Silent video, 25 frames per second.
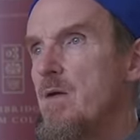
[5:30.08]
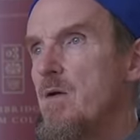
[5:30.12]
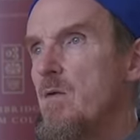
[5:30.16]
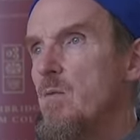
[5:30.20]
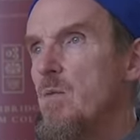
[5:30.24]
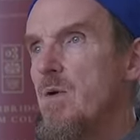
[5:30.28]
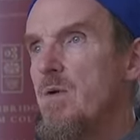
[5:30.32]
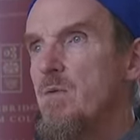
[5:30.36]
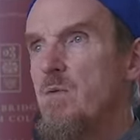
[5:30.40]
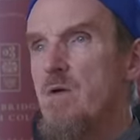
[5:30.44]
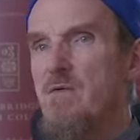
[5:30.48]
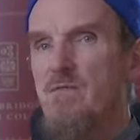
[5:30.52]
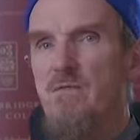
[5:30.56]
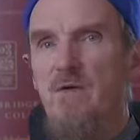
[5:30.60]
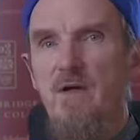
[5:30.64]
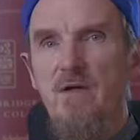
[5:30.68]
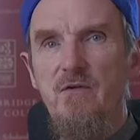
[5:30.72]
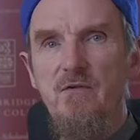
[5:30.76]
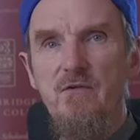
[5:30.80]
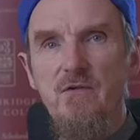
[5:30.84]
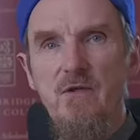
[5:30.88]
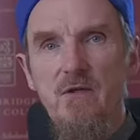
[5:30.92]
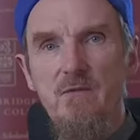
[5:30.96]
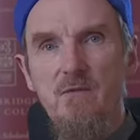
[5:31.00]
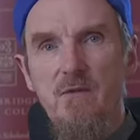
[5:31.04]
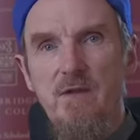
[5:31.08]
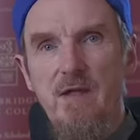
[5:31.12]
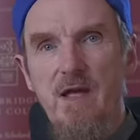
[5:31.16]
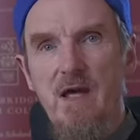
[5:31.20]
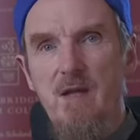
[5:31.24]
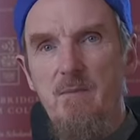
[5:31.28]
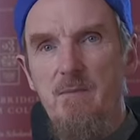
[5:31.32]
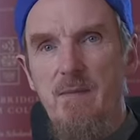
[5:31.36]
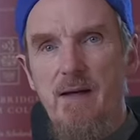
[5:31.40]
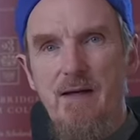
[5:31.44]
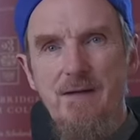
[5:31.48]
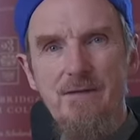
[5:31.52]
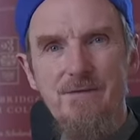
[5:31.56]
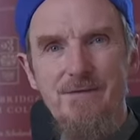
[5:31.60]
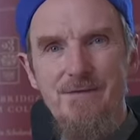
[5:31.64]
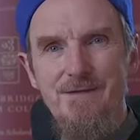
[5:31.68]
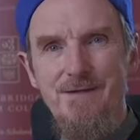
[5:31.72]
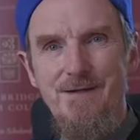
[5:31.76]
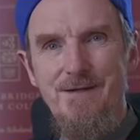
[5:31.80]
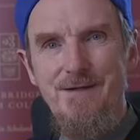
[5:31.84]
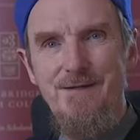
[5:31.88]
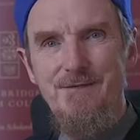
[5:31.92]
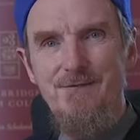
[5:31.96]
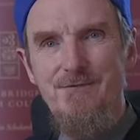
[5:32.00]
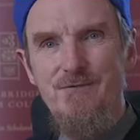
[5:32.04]
when we're fasting, we get back to
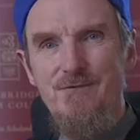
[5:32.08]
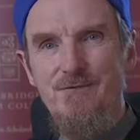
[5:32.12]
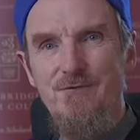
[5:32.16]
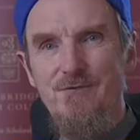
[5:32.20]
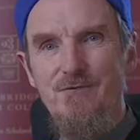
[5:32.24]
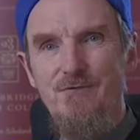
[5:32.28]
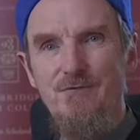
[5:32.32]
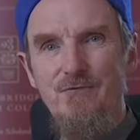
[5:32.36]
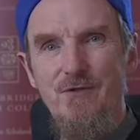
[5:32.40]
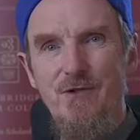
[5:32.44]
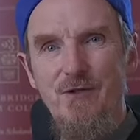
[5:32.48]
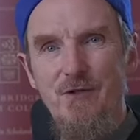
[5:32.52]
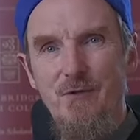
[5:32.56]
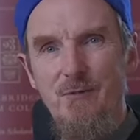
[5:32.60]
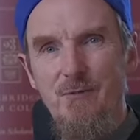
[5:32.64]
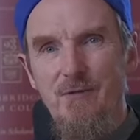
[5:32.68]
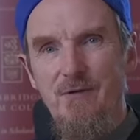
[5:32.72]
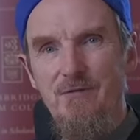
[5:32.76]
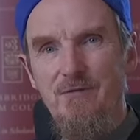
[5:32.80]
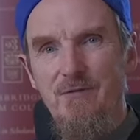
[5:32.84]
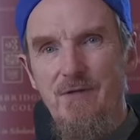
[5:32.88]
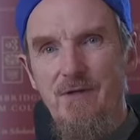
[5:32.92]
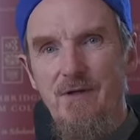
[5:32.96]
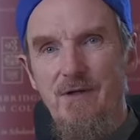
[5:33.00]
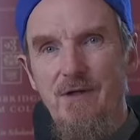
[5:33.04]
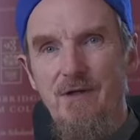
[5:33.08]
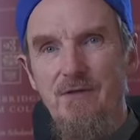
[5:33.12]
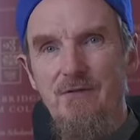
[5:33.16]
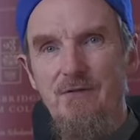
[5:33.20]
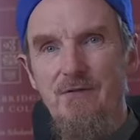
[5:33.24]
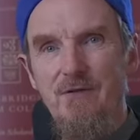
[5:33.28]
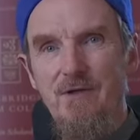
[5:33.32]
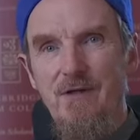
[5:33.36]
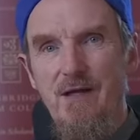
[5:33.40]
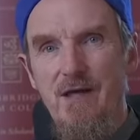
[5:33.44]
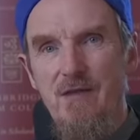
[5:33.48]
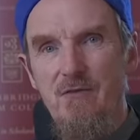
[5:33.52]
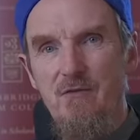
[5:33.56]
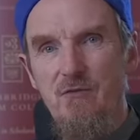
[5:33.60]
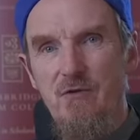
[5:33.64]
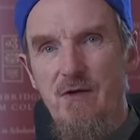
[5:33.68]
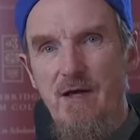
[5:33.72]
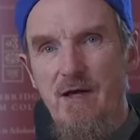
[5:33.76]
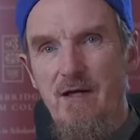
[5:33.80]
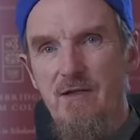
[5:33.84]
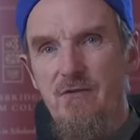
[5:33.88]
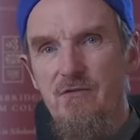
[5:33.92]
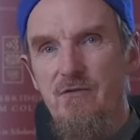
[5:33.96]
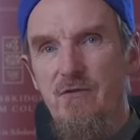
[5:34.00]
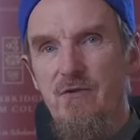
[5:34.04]
the ancient realm of our hunter-gatherer
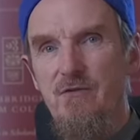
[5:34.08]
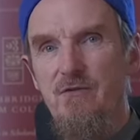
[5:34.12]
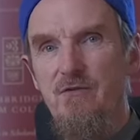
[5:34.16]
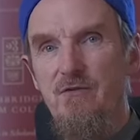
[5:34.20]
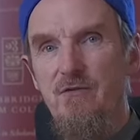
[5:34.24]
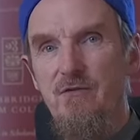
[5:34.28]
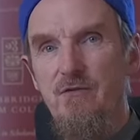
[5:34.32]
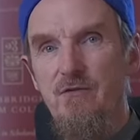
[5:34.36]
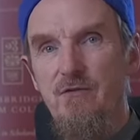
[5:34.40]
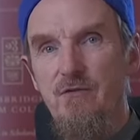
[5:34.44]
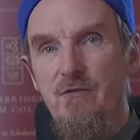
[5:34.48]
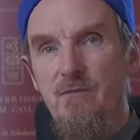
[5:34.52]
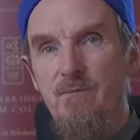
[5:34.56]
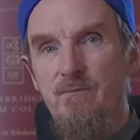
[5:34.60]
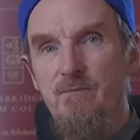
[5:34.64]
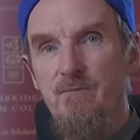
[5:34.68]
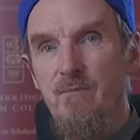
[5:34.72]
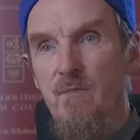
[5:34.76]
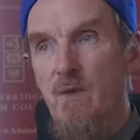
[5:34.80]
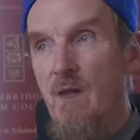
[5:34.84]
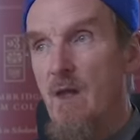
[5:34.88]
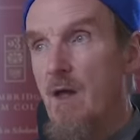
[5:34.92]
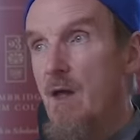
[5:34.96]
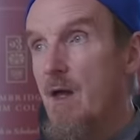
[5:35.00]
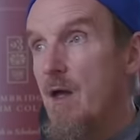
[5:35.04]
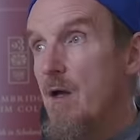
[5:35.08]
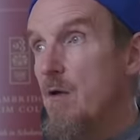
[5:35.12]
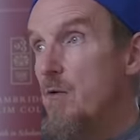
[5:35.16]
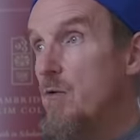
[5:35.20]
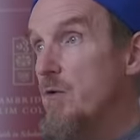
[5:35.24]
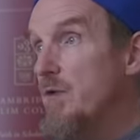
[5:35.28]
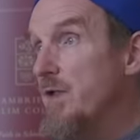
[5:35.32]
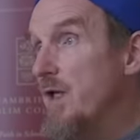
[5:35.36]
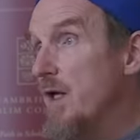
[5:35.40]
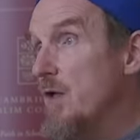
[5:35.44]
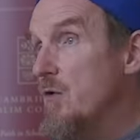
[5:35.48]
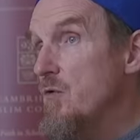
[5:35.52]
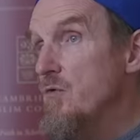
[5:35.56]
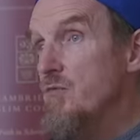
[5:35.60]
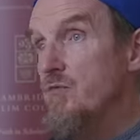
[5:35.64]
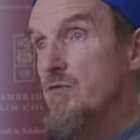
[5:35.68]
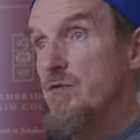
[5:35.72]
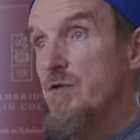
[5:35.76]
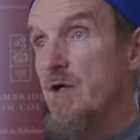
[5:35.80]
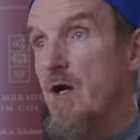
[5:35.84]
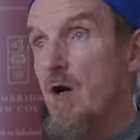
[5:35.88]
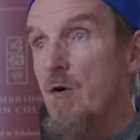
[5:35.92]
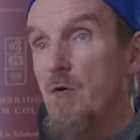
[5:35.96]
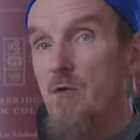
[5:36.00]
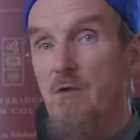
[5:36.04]
ancestors, who would go for
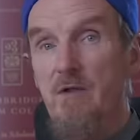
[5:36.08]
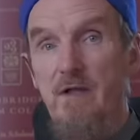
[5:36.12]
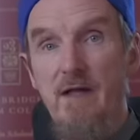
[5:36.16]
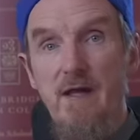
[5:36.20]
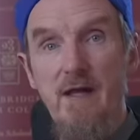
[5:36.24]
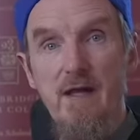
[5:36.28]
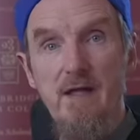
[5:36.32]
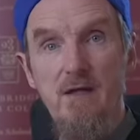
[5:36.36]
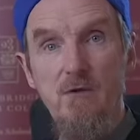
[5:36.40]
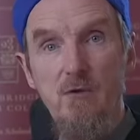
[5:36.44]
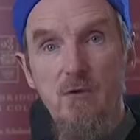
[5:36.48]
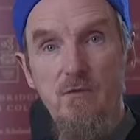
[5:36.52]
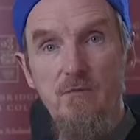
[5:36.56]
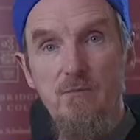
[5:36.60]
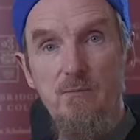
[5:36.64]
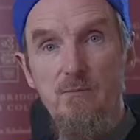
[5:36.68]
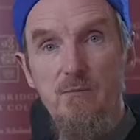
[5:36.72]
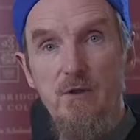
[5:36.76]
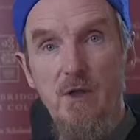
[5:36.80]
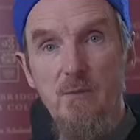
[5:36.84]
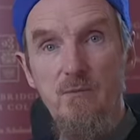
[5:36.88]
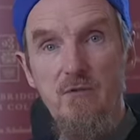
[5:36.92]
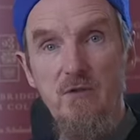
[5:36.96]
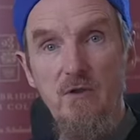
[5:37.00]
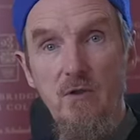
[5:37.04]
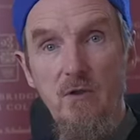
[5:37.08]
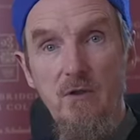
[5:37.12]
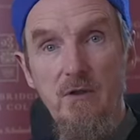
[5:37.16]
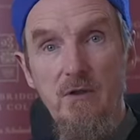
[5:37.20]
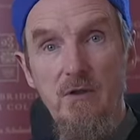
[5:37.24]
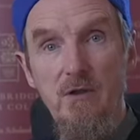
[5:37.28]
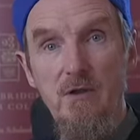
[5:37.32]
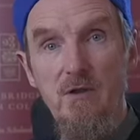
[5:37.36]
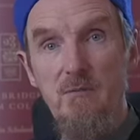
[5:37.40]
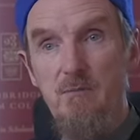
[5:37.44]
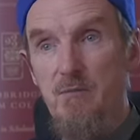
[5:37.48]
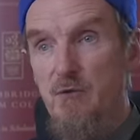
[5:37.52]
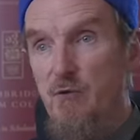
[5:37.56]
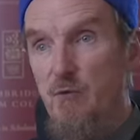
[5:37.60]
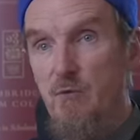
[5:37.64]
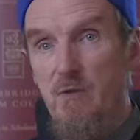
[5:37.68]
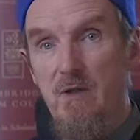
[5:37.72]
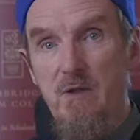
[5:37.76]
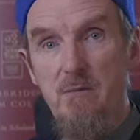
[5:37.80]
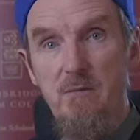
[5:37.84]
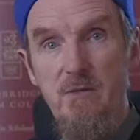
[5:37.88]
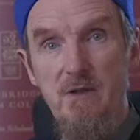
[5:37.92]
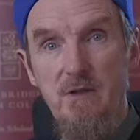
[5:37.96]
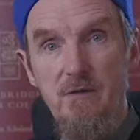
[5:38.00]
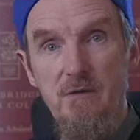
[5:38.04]
a whole day or perhaps longer
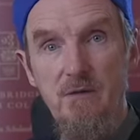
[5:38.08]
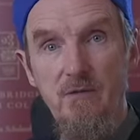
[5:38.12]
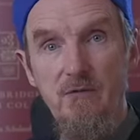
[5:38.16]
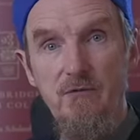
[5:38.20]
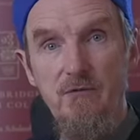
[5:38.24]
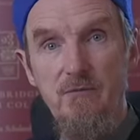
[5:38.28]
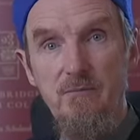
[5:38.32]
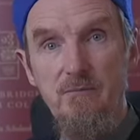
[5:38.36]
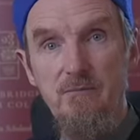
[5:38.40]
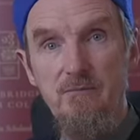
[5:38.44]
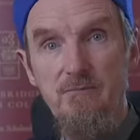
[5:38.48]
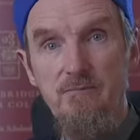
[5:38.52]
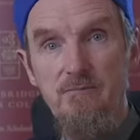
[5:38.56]
between meals.